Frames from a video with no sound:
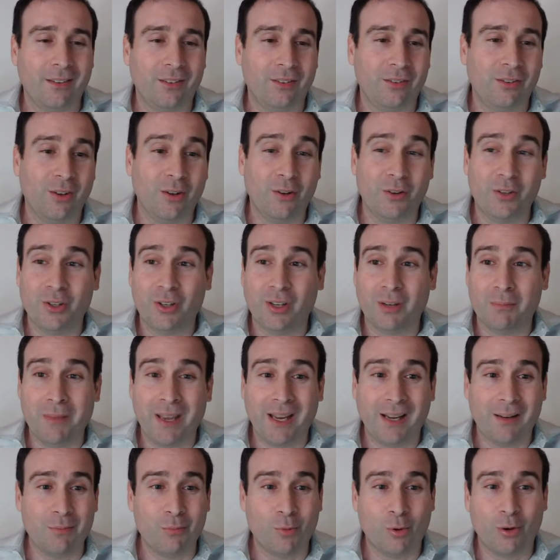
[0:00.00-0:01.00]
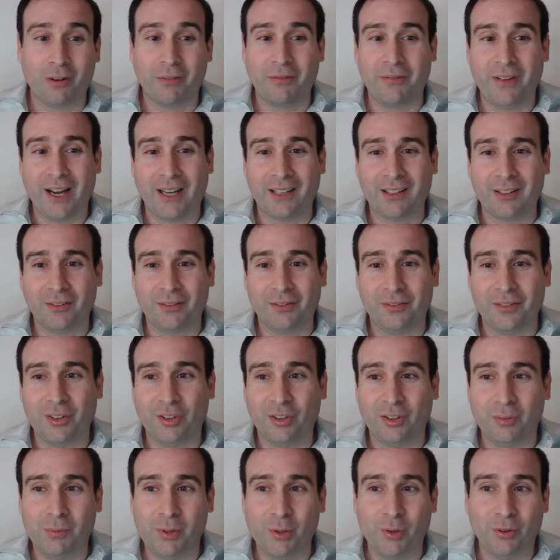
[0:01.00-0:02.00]
so you can make more effective
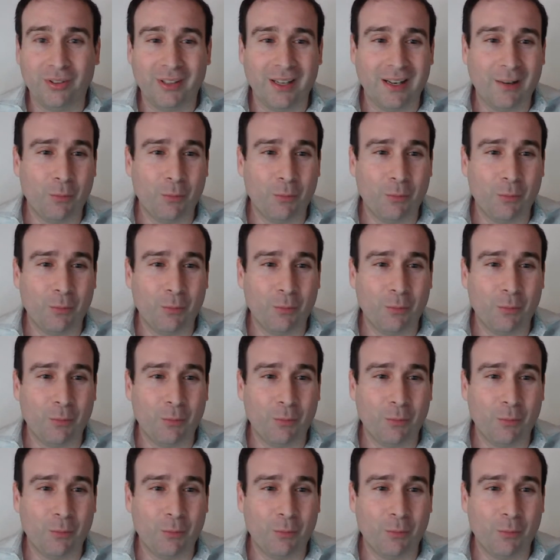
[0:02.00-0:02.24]
disputes.